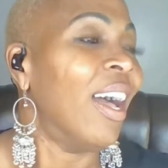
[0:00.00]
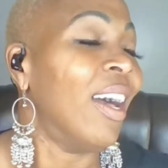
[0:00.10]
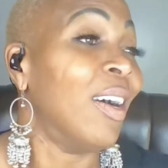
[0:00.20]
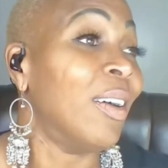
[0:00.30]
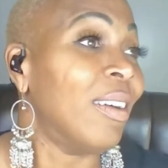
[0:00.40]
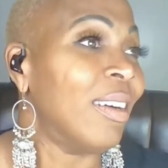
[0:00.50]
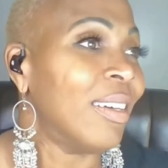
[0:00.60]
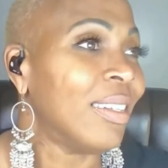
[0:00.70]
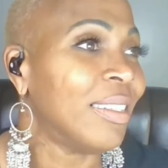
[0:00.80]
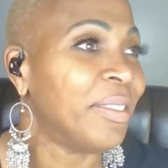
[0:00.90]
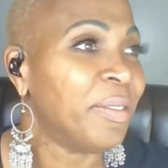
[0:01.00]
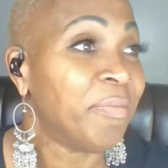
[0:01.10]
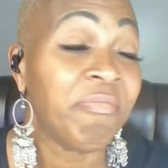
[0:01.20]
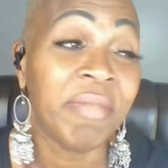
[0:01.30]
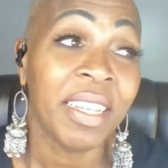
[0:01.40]
Oh,
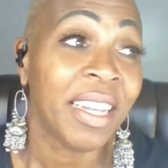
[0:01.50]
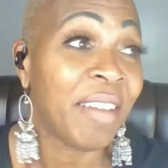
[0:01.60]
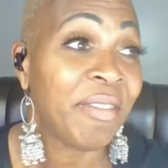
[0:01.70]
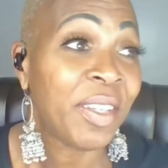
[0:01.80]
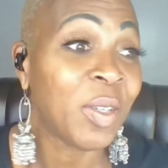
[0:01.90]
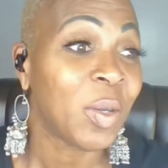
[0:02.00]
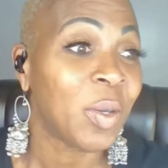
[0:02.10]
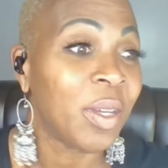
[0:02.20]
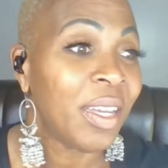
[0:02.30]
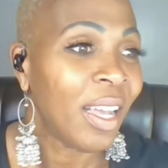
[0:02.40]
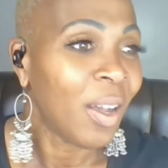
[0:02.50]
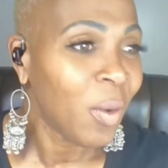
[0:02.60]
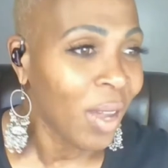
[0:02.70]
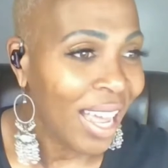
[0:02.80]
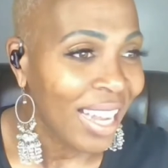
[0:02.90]
you never know.
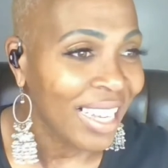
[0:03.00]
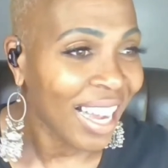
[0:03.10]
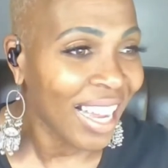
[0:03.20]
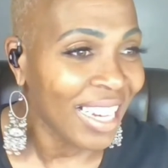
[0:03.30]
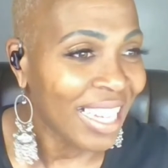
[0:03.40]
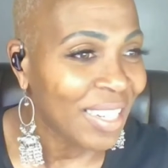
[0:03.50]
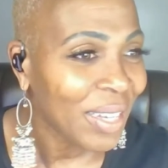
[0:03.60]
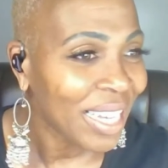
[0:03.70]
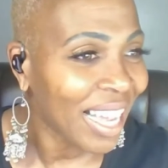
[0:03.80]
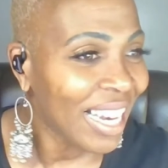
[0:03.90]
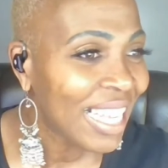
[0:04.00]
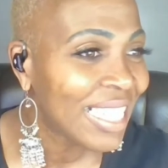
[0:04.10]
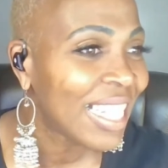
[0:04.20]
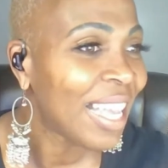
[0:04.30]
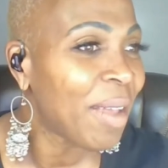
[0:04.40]
What Colleen? What
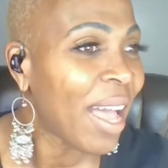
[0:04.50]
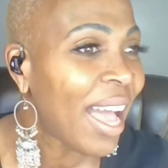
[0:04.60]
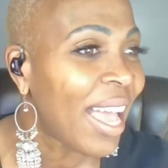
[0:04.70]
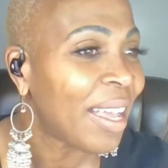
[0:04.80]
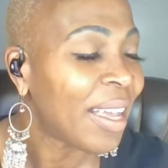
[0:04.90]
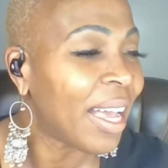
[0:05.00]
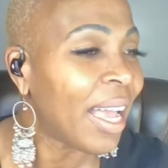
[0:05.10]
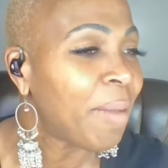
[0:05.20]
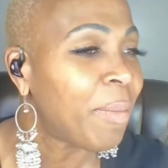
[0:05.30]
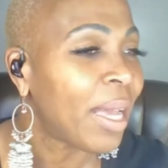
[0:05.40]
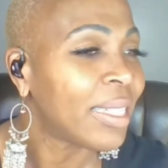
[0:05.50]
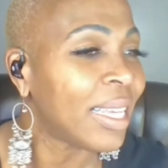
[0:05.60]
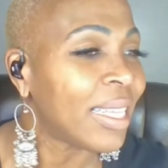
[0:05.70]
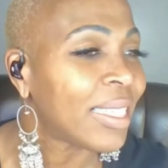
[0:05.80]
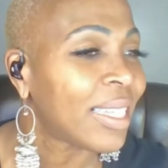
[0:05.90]
Colleen said? I bad
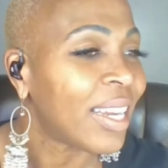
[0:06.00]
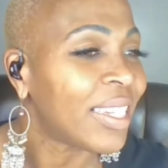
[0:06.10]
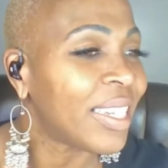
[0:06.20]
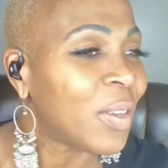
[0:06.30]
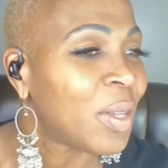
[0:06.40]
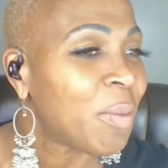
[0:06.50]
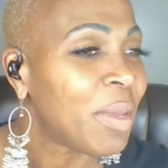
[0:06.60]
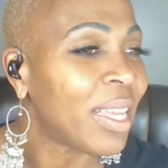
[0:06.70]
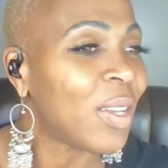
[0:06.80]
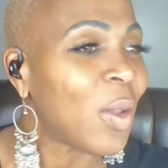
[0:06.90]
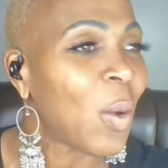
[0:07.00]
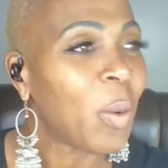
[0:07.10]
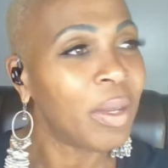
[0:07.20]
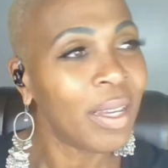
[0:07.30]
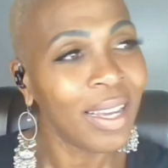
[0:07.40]
day start now, debate
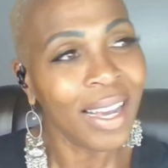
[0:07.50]
now.